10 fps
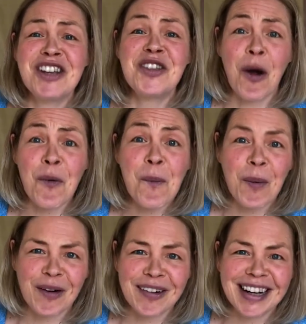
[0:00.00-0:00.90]
Don't
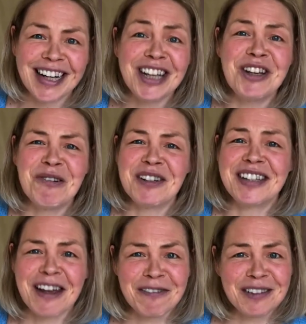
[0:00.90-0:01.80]
worry, you are
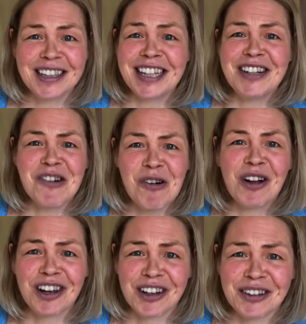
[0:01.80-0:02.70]
definitely not
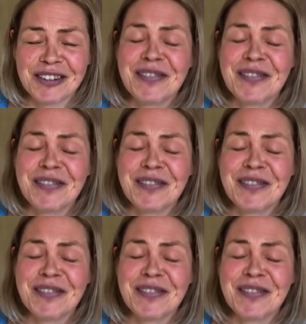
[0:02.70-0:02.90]
alone.